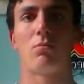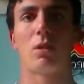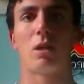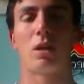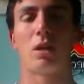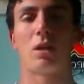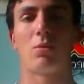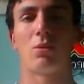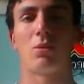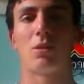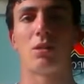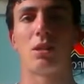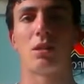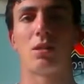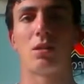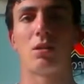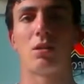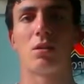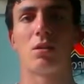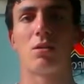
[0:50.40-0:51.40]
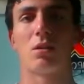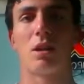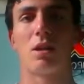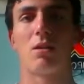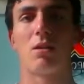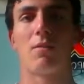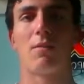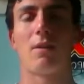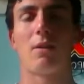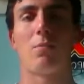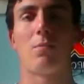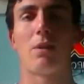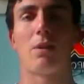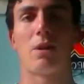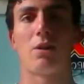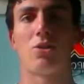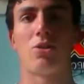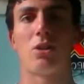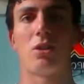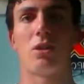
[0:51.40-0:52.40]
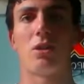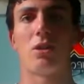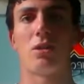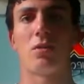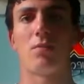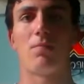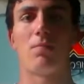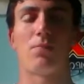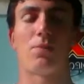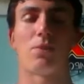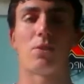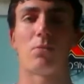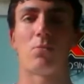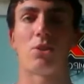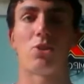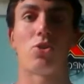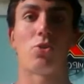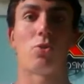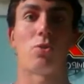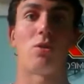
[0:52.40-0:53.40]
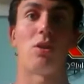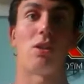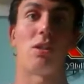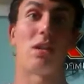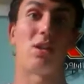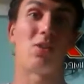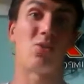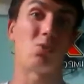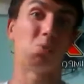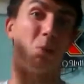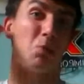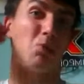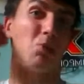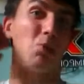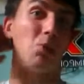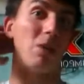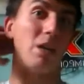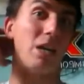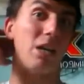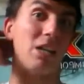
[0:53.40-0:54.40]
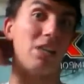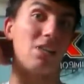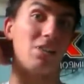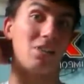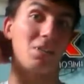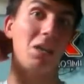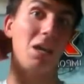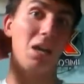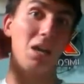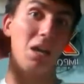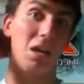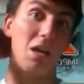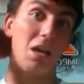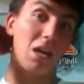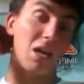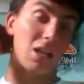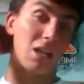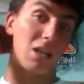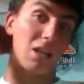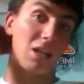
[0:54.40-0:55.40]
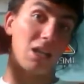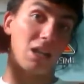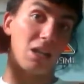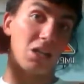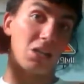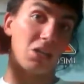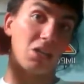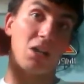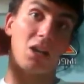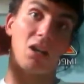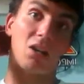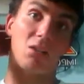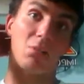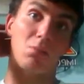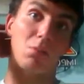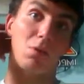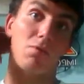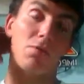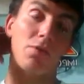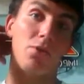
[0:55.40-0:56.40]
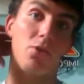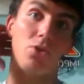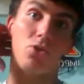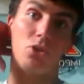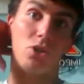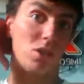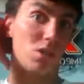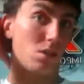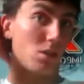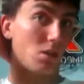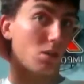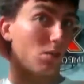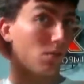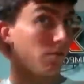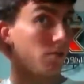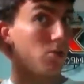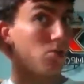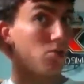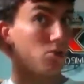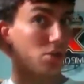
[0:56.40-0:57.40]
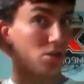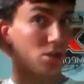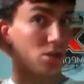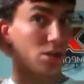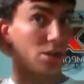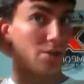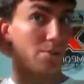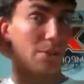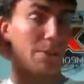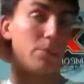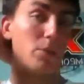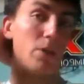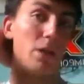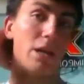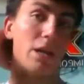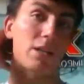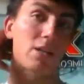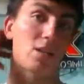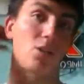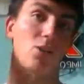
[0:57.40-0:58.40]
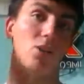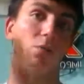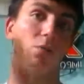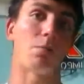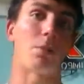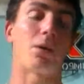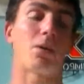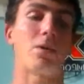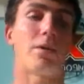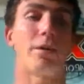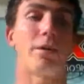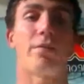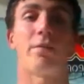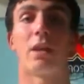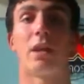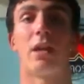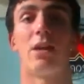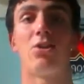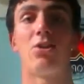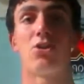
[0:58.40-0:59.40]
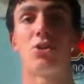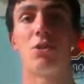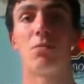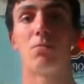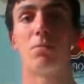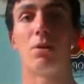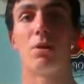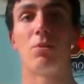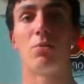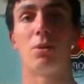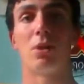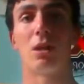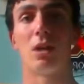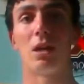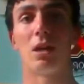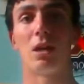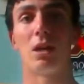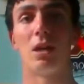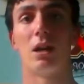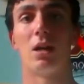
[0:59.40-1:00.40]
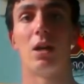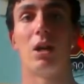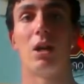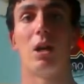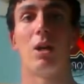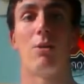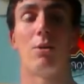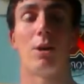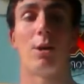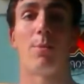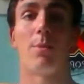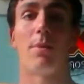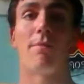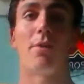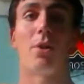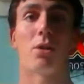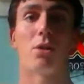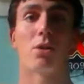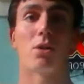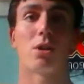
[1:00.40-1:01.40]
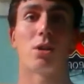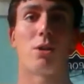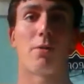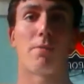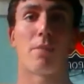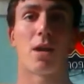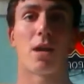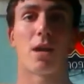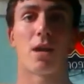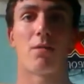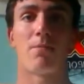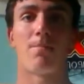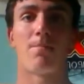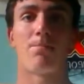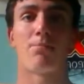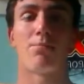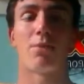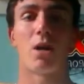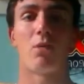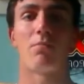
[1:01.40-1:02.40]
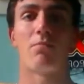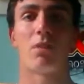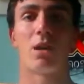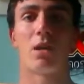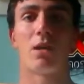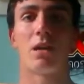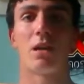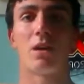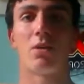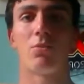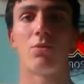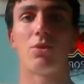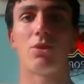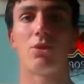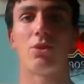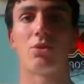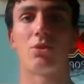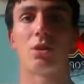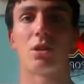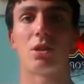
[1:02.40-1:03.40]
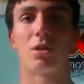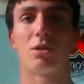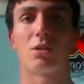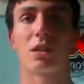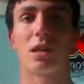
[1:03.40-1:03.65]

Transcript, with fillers: uh, we sent in our elevator pitch, and somebody shortened it down to about two lines, and I think that caused kind of some confusion. Confusion. A lot of people were asking just about clarification, but we uh, we were able to focus on our main problem right now, which is our